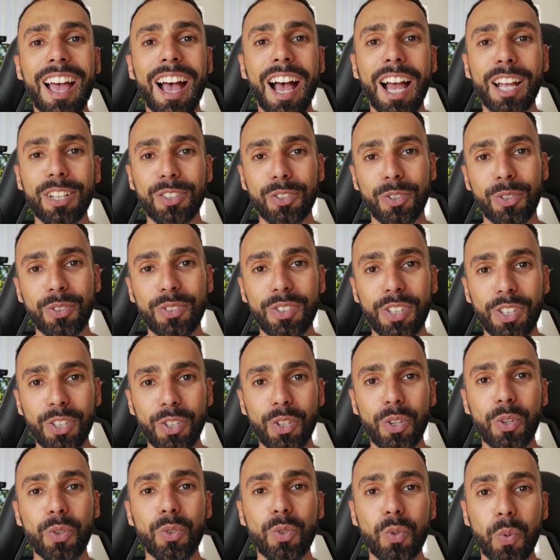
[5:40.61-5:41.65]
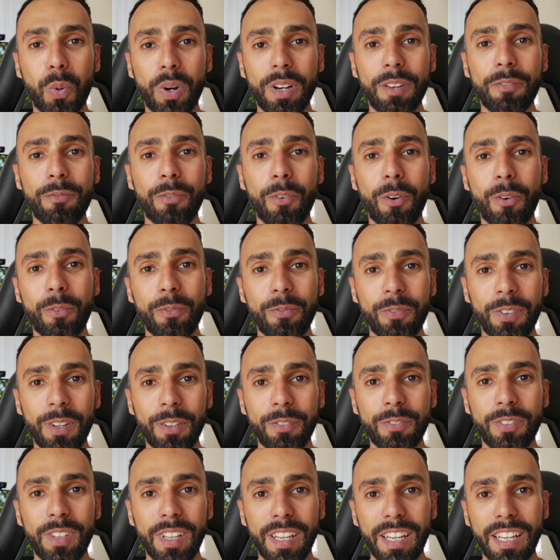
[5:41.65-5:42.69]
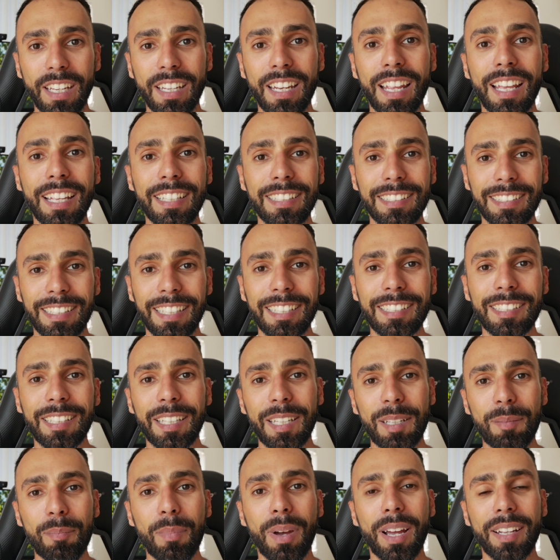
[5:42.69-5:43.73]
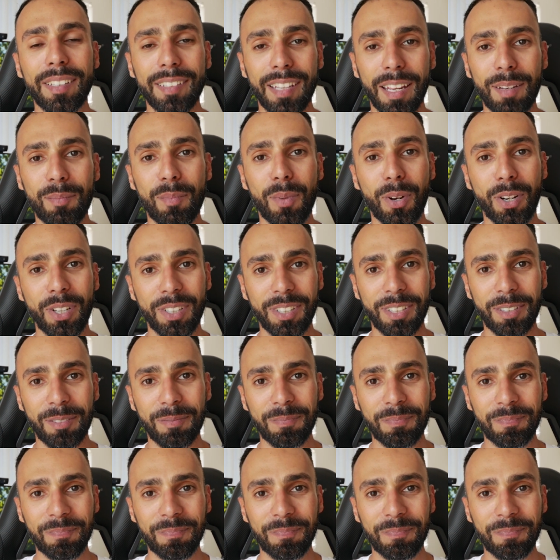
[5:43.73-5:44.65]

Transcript: I'd choose the U2415 16:10 monitor.